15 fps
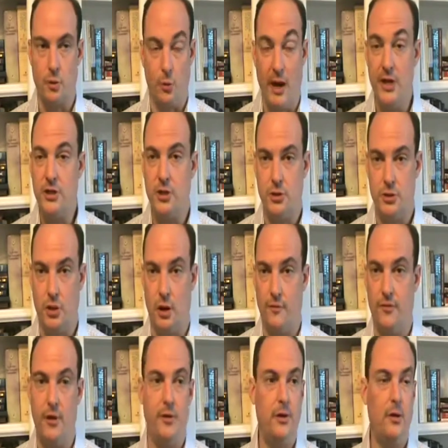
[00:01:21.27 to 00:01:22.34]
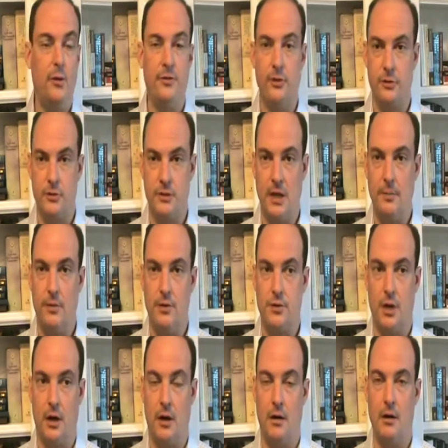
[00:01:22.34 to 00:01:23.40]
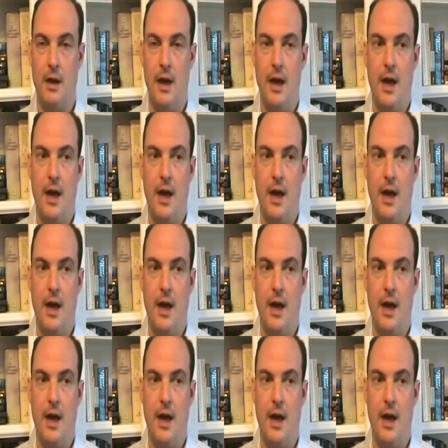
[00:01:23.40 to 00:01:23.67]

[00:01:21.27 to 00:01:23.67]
ratios are, if you don't know what those numbers are,